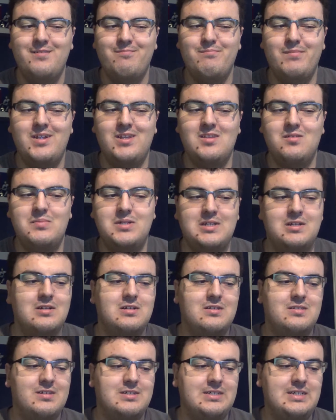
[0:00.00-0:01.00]
mainly
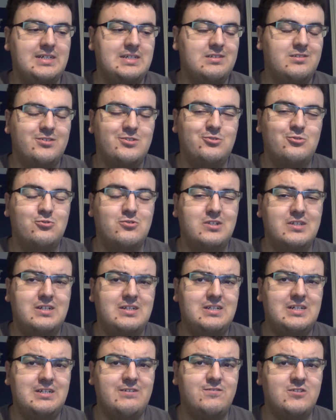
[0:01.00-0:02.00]
because I had school and
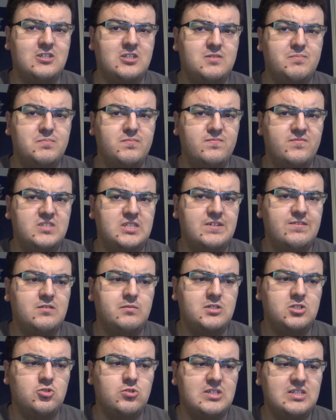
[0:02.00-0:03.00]
a lot of stuff
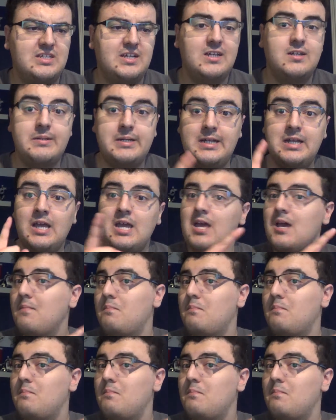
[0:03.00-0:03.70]
to be stressed out about.